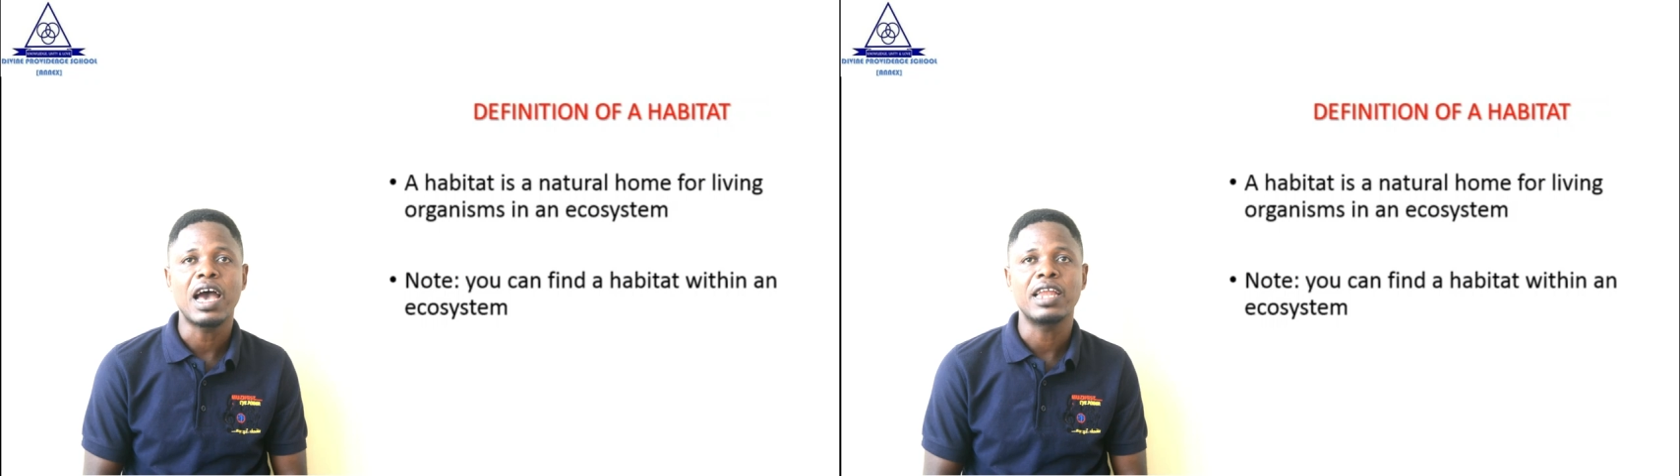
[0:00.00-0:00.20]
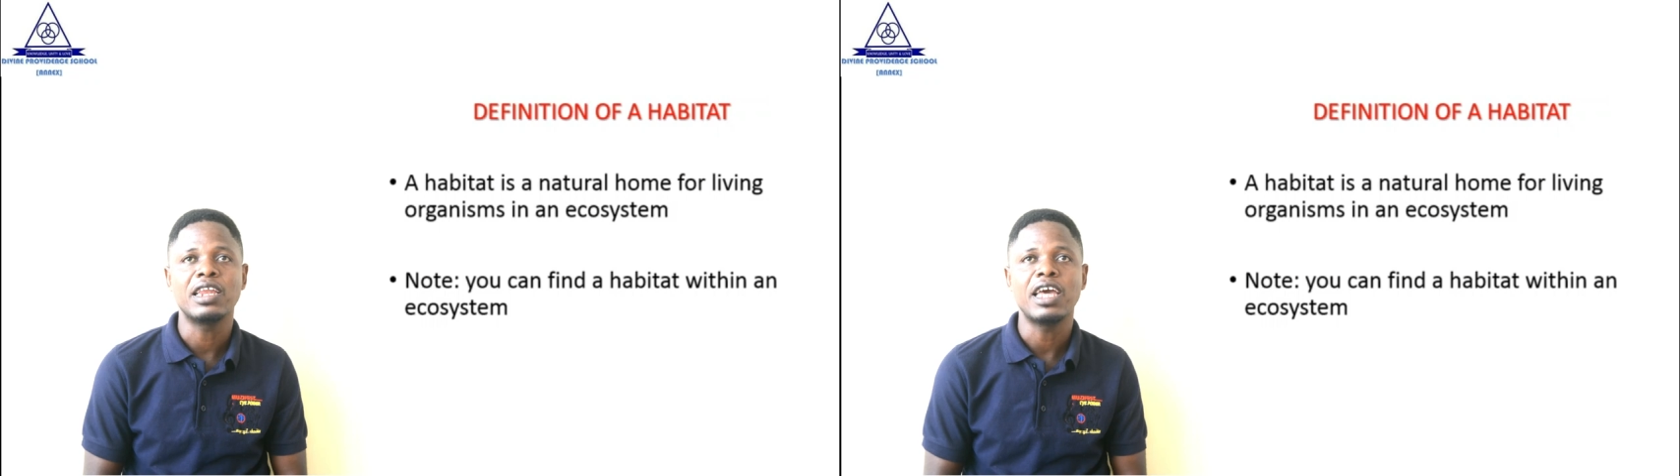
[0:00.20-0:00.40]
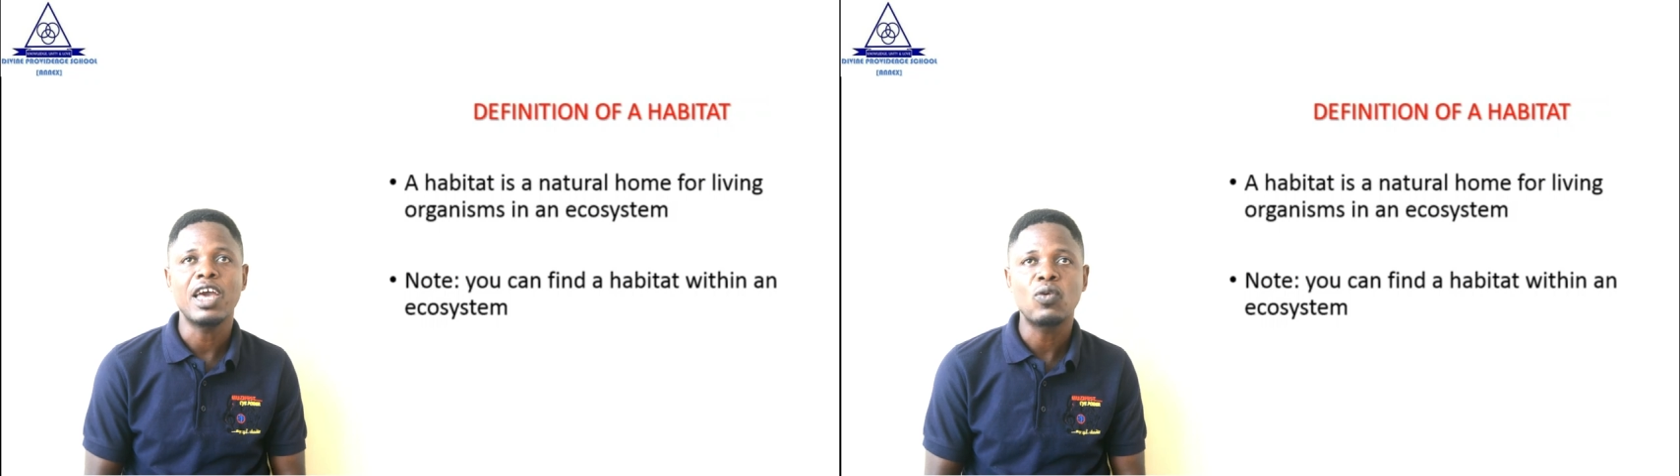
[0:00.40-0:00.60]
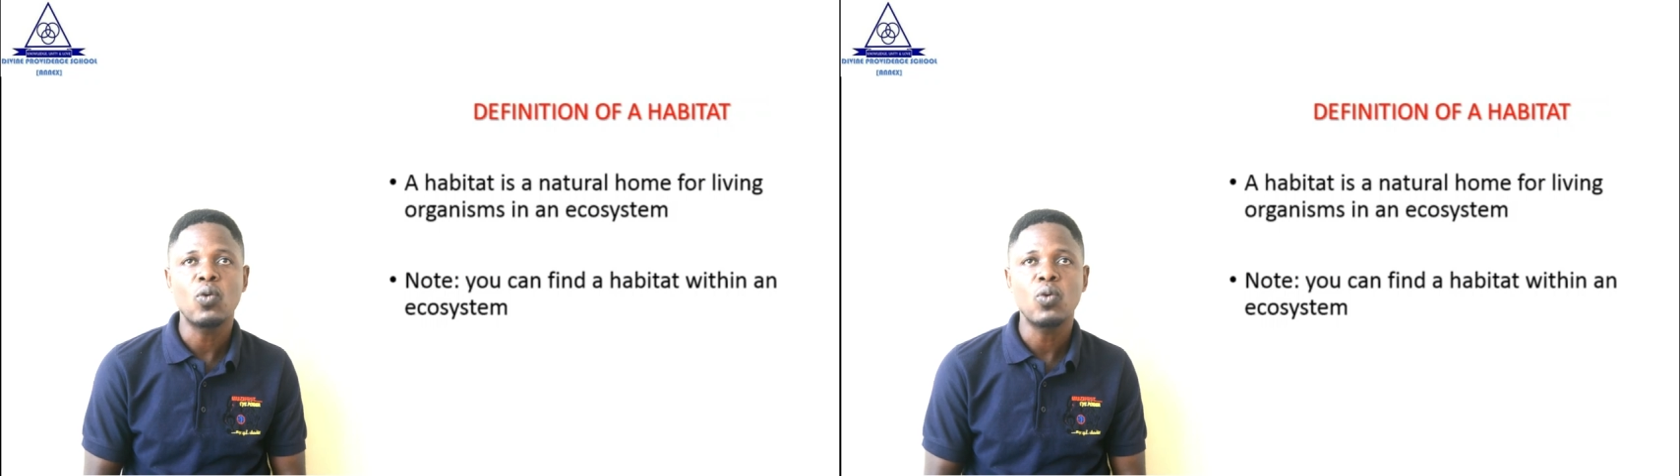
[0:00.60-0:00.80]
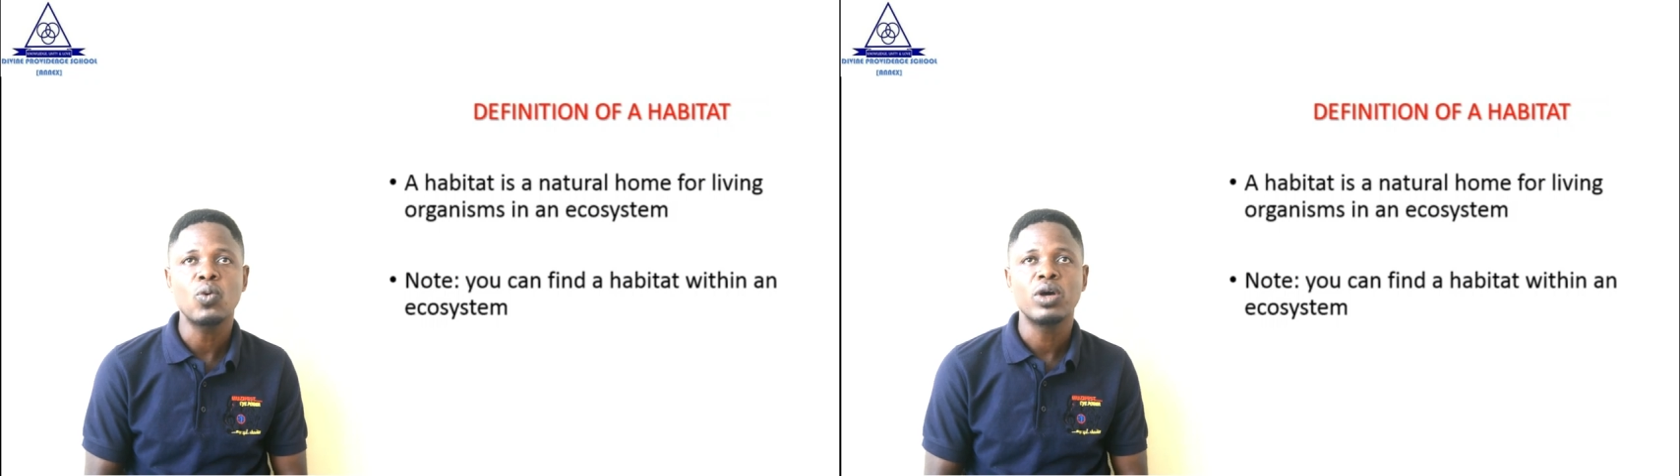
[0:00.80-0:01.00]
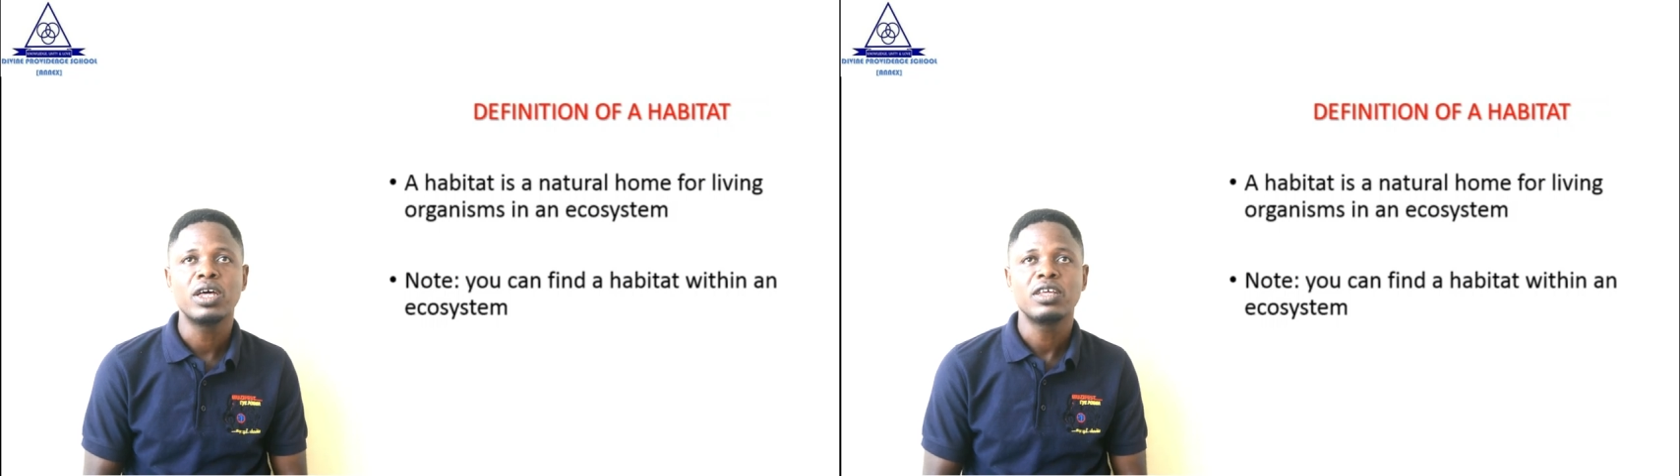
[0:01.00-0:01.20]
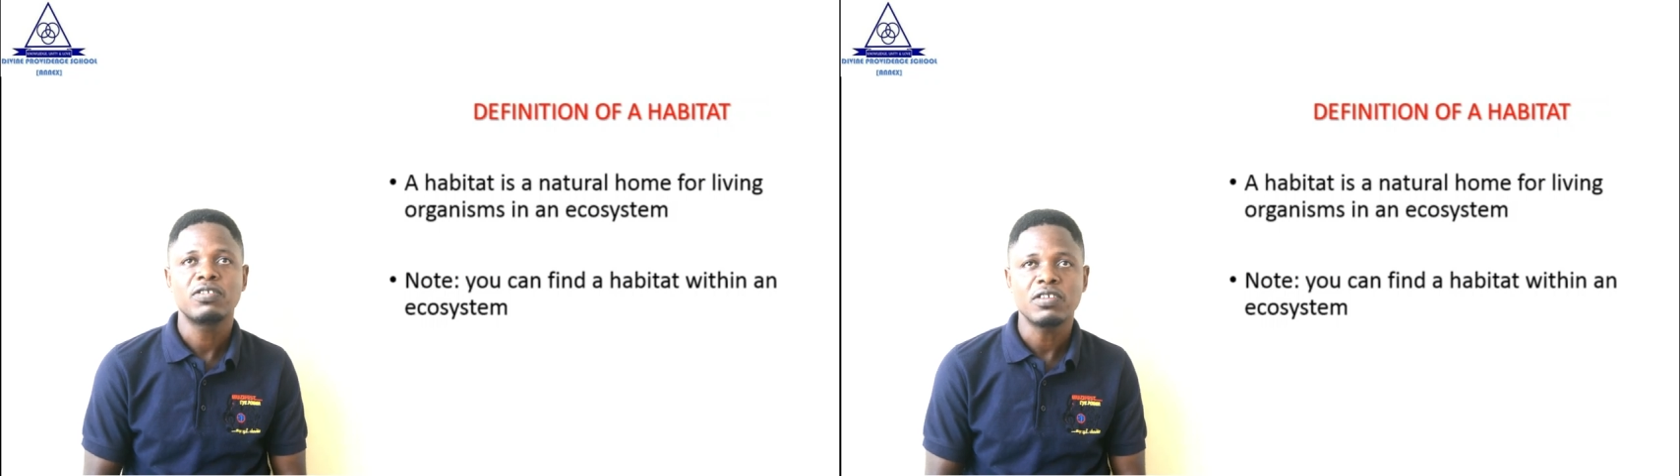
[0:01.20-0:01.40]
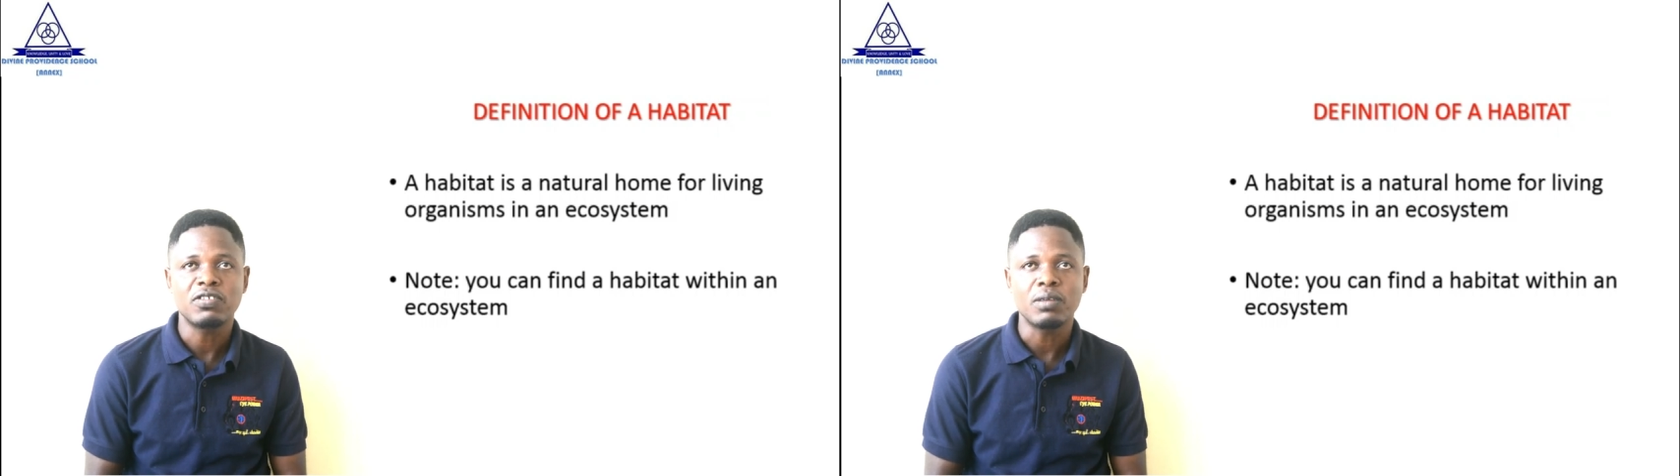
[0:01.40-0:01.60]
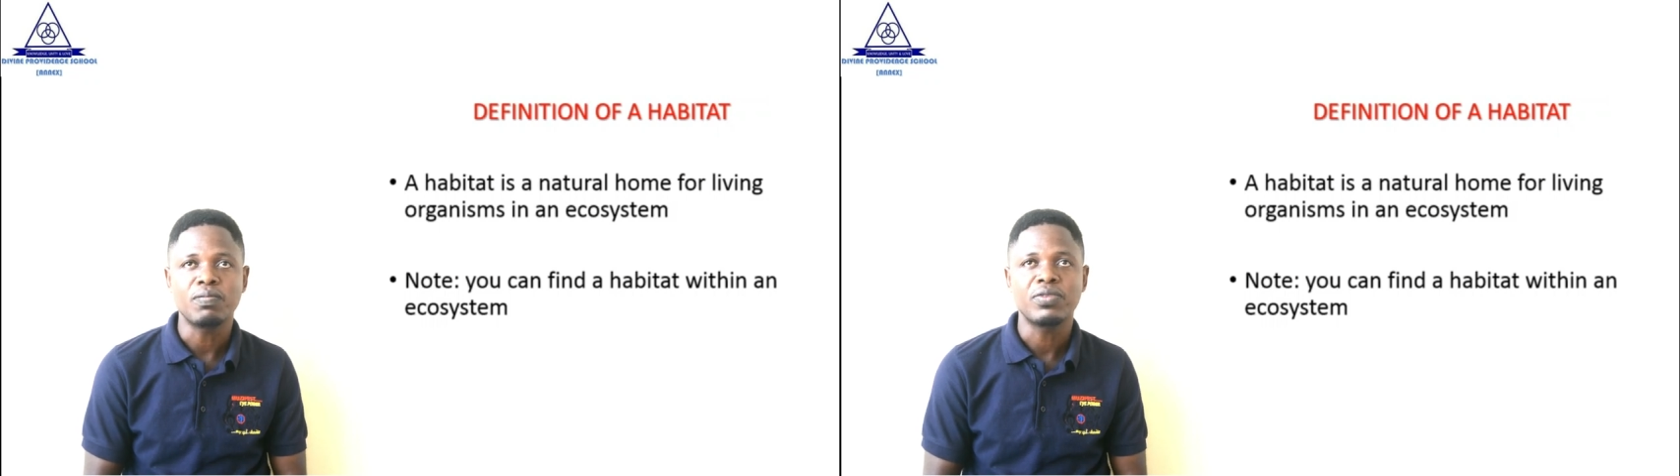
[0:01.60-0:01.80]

an ecosystem.